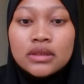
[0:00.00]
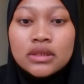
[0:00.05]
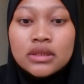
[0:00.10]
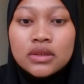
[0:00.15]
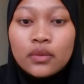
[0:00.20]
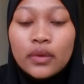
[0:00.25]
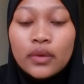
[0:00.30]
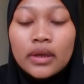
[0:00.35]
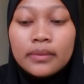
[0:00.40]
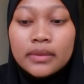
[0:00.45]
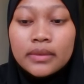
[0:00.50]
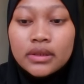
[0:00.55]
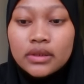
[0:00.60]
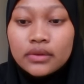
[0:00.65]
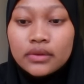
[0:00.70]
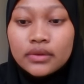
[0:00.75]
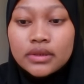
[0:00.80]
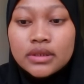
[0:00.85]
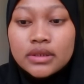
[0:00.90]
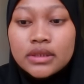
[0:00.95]
square
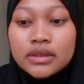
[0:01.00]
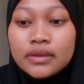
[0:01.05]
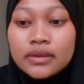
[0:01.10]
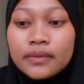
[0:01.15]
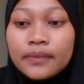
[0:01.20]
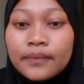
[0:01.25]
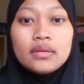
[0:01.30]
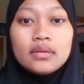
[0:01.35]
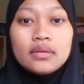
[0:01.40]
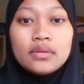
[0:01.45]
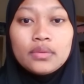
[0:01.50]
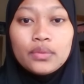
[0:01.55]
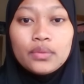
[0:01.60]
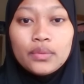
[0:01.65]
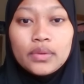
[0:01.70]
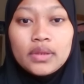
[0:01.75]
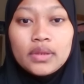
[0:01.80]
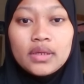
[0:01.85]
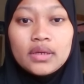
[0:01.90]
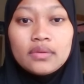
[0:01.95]
meters.
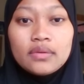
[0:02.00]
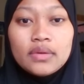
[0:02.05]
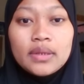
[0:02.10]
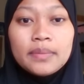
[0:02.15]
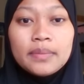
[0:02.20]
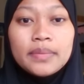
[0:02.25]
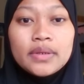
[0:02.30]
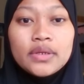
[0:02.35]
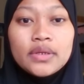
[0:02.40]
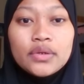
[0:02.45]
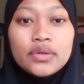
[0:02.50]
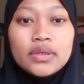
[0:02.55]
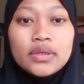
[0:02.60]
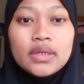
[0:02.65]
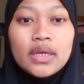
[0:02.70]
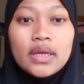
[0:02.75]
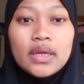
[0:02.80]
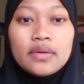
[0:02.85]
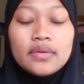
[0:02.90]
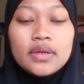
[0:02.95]
With a rate per unit
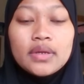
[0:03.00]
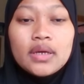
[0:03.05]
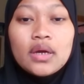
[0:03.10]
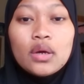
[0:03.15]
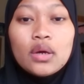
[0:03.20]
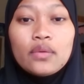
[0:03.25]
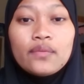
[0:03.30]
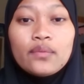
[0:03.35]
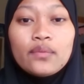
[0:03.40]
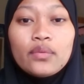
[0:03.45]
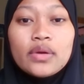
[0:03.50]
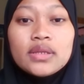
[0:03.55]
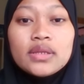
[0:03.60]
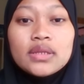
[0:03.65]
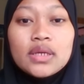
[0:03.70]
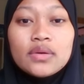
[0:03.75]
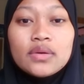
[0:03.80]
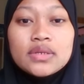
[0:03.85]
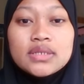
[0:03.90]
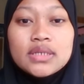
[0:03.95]
area of
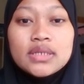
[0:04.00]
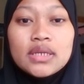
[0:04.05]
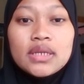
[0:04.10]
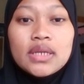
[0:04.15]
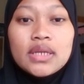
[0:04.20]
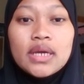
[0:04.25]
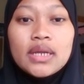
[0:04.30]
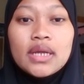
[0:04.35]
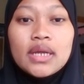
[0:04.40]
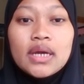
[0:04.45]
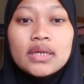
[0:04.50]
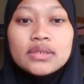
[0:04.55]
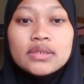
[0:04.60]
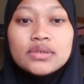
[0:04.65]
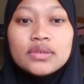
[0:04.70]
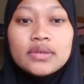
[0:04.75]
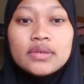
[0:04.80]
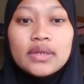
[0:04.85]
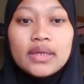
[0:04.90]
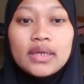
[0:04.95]
1,900
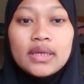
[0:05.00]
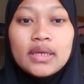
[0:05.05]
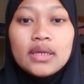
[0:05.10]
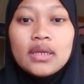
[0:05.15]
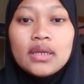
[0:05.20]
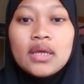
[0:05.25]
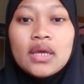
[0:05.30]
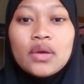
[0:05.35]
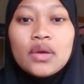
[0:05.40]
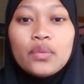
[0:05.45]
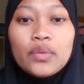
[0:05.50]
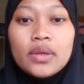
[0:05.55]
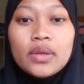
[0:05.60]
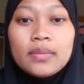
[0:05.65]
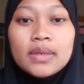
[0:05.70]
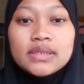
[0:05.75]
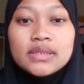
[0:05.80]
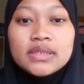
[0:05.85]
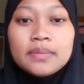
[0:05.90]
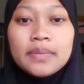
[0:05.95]
ringgit, we
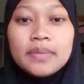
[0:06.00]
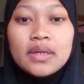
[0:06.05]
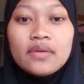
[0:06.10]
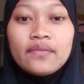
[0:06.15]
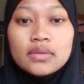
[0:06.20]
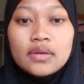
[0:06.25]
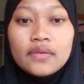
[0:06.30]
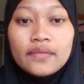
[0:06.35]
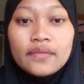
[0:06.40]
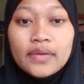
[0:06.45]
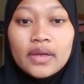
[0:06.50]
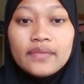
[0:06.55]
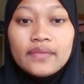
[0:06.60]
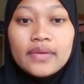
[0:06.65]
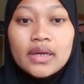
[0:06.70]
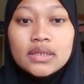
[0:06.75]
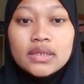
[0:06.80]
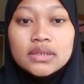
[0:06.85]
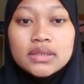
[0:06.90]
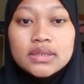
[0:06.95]
multiply
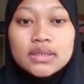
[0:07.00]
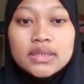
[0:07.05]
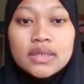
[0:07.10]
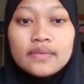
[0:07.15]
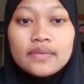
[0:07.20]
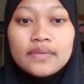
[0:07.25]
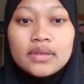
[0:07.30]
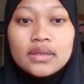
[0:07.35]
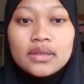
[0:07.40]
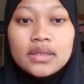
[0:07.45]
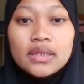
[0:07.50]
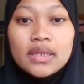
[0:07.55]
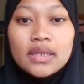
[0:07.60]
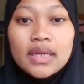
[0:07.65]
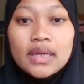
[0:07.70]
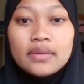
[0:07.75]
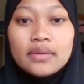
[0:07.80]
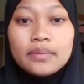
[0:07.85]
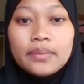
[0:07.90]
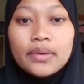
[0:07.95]

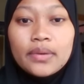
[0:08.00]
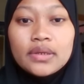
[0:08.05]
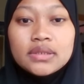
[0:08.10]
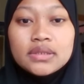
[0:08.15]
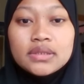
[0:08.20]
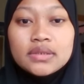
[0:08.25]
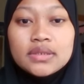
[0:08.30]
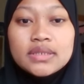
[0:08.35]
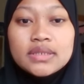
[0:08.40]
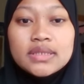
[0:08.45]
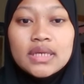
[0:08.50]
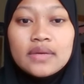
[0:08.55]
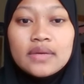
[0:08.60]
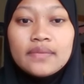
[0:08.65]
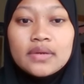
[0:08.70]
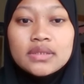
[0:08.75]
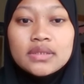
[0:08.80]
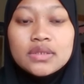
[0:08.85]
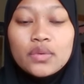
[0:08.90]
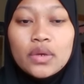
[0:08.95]

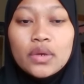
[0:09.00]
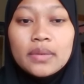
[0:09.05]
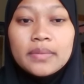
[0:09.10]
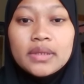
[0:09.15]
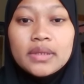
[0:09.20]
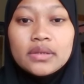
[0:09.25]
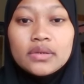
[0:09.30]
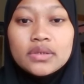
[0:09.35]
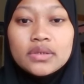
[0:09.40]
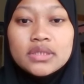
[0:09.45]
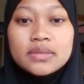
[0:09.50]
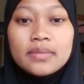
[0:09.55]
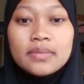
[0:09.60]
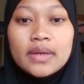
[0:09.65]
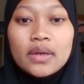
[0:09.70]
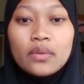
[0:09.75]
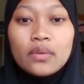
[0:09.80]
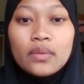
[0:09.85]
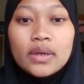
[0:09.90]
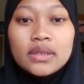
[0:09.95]
579.37 square meters by
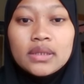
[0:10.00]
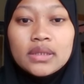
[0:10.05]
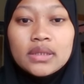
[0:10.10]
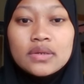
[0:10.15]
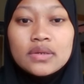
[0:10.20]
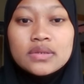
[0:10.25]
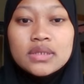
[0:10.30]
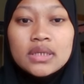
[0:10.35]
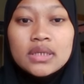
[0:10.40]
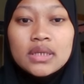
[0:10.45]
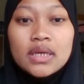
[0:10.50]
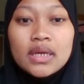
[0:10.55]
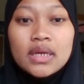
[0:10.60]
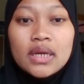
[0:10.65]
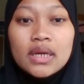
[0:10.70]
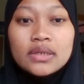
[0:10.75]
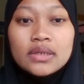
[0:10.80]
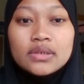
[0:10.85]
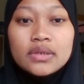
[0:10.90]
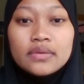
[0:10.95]

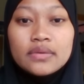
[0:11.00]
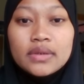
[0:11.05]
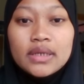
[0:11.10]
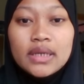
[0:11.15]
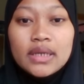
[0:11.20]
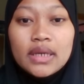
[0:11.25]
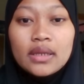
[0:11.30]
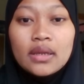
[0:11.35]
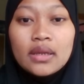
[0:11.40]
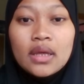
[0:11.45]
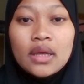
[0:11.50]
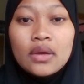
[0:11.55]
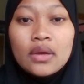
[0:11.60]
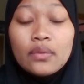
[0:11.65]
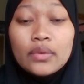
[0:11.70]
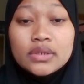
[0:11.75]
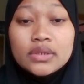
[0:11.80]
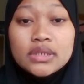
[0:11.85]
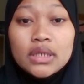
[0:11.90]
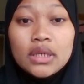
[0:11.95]
1,900 ringgit,
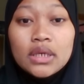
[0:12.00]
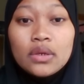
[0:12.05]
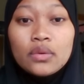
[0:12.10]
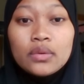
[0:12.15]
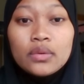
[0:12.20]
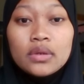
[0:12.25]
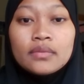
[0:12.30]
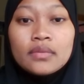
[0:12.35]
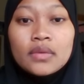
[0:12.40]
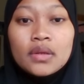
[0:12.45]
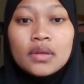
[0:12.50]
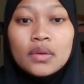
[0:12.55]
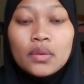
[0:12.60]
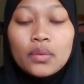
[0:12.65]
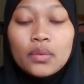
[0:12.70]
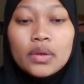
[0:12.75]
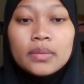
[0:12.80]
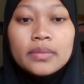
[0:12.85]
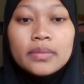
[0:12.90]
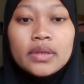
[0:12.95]
which equals
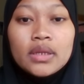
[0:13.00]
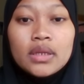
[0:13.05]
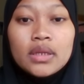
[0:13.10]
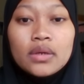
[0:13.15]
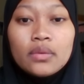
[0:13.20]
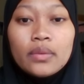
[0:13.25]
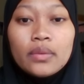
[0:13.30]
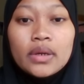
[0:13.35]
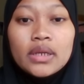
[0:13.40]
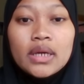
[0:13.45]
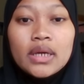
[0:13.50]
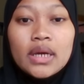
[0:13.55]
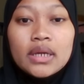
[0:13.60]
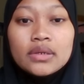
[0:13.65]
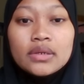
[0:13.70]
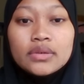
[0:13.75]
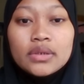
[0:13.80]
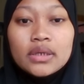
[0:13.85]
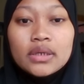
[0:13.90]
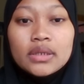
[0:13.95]

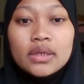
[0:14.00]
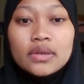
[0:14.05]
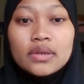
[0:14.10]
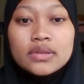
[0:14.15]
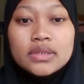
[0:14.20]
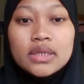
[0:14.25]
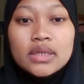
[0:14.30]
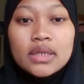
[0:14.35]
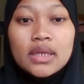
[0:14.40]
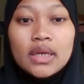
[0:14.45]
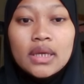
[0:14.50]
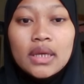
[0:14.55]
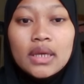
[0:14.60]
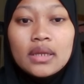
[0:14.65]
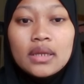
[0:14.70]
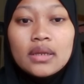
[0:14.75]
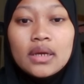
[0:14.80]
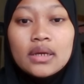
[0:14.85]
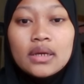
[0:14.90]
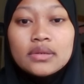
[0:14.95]

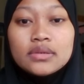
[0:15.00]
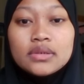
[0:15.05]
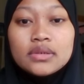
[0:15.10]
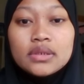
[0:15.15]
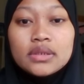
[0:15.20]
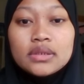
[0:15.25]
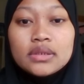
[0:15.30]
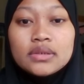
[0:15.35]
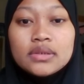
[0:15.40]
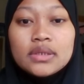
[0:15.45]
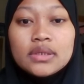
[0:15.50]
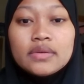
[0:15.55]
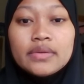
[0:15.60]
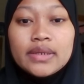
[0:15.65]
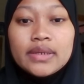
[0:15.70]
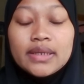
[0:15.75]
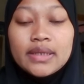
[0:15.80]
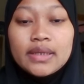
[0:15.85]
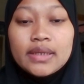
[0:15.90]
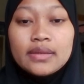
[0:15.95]
1,100,803
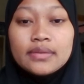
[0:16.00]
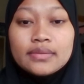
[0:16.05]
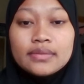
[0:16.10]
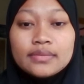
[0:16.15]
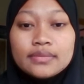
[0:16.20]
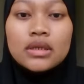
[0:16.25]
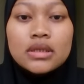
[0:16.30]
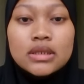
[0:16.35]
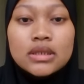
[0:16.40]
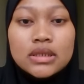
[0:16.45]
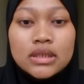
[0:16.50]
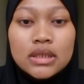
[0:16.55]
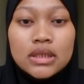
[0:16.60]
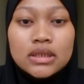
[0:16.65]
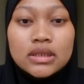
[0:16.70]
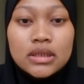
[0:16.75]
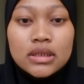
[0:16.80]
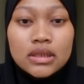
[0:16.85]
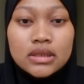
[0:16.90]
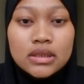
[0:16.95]
ringgit.
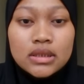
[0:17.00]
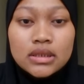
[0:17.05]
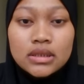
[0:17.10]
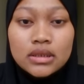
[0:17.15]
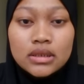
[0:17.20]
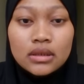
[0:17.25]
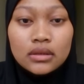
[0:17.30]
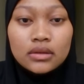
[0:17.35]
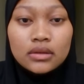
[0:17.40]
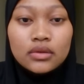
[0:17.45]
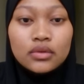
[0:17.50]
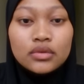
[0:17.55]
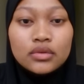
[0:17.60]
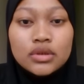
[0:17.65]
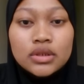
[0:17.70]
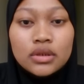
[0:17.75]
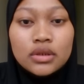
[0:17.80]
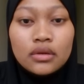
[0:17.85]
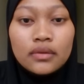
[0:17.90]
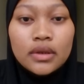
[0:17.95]
Since this is a
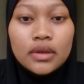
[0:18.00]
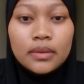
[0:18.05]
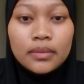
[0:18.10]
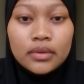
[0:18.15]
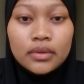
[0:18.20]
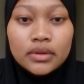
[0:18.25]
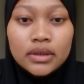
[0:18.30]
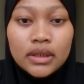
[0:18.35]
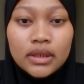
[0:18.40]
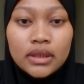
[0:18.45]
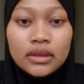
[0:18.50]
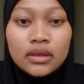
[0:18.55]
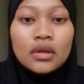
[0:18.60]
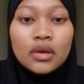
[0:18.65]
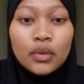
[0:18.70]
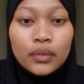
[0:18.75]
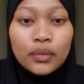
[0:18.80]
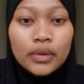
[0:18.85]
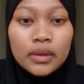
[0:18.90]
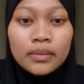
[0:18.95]
two-story building,
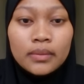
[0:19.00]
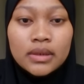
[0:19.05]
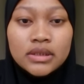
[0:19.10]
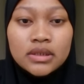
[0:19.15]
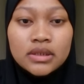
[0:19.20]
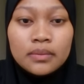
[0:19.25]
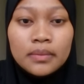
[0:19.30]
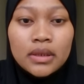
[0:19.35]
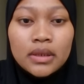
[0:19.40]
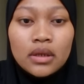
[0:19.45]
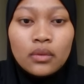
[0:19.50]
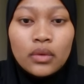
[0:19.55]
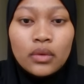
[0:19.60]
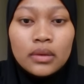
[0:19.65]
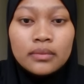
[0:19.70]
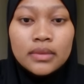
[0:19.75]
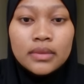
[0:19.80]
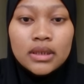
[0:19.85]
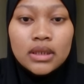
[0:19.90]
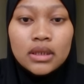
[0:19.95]
we multiply
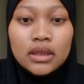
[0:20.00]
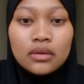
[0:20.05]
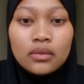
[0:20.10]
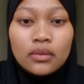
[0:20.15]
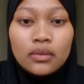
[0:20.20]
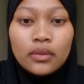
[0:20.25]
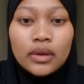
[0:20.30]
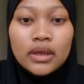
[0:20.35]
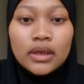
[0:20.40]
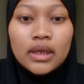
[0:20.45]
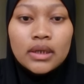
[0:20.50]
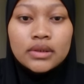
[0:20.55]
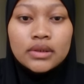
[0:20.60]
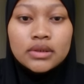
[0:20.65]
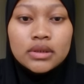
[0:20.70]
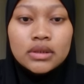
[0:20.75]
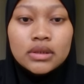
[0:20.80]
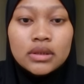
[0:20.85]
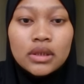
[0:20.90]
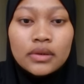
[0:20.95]

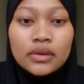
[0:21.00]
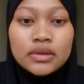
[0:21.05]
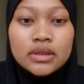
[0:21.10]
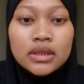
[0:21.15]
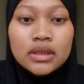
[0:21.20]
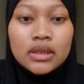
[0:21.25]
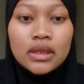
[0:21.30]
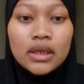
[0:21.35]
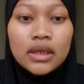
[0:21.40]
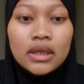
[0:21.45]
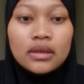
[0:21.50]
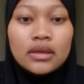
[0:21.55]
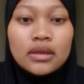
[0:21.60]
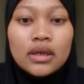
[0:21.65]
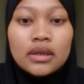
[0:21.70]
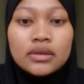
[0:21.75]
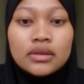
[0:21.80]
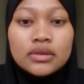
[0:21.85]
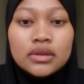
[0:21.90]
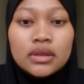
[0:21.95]

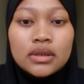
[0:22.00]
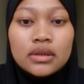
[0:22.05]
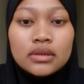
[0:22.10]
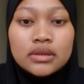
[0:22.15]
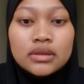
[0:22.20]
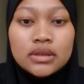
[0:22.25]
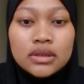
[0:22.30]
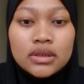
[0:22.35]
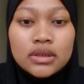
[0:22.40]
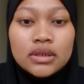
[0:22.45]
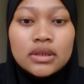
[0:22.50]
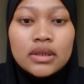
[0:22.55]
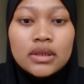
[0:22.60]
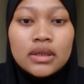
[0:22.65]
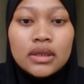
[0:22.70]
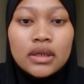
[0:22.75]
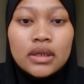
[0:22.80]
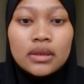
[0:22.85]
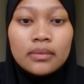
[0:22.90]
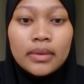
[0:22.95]
1,100,803
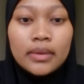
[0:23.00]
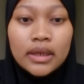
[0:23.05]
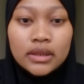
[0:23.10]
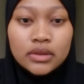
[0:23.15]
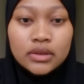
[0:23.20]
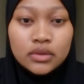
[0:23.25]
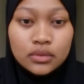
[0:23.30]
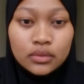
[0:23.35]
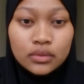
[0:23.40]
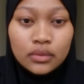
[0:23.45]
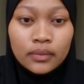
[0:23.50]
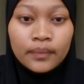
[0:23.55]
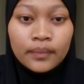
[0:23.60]
ringgit by 2.